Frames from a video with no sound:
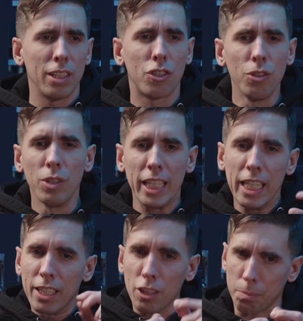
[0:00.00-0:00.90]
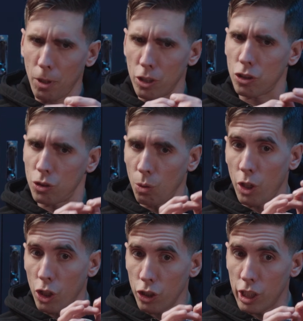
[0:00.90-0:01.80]
tuning in this part just
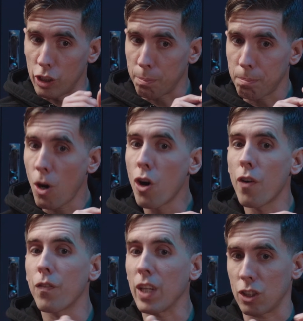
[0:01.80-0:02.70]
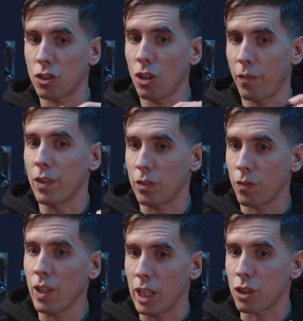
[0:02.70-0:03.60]
so it's perfect surface
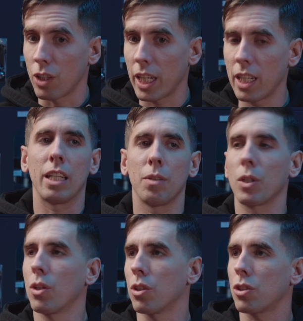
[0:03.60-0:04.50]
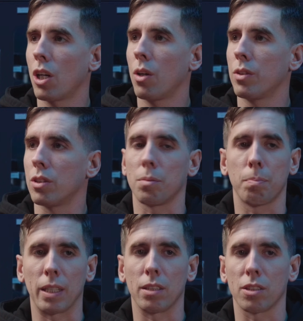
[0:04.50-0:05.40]
finish, right? And then we go to the show, and there's this
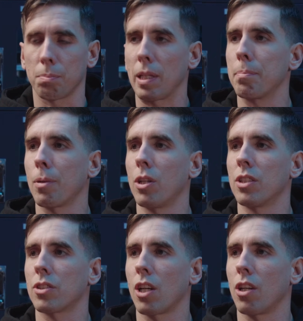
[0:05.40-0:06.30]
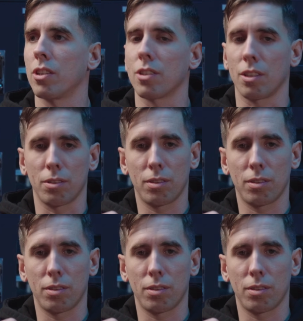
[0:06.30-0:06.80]
big display part, and it's got all these little